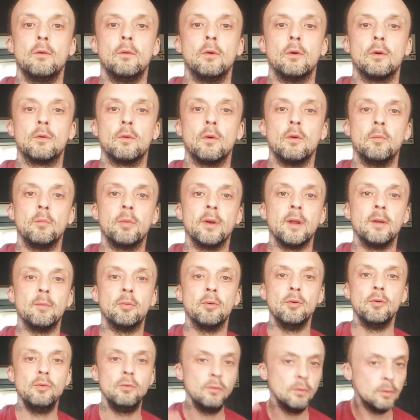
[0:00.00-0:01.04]
Wagwan
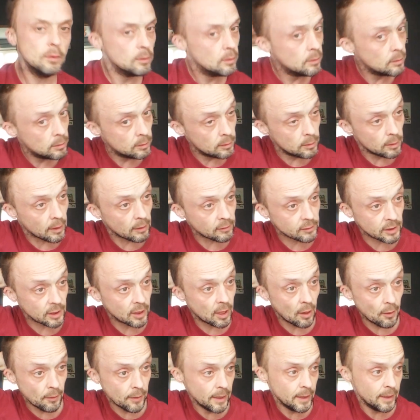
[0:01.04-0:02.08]
people, how's it
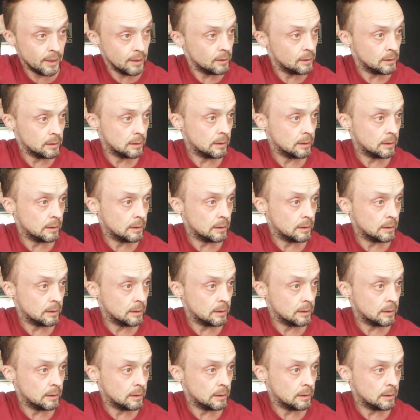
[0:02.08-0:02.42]
going?